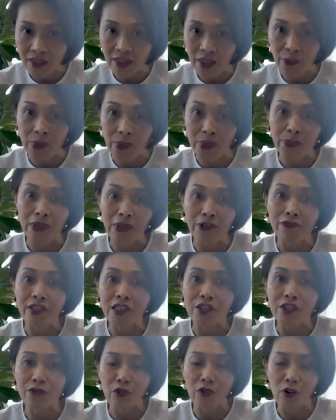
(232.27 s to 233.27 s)
That was my
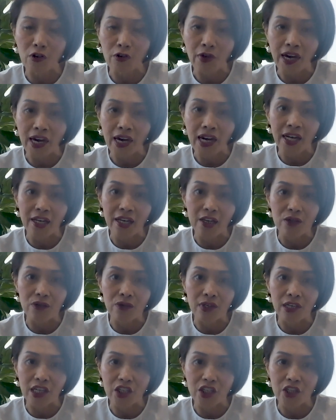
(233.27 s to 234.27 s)
first foray
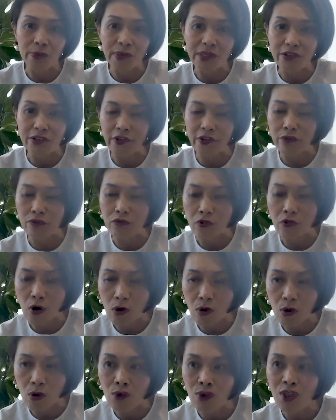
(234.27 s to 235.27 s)
into an Asia Pacific
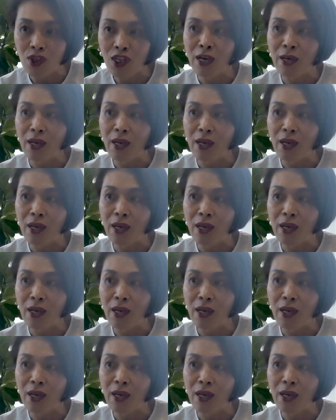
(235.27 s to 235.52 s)
role.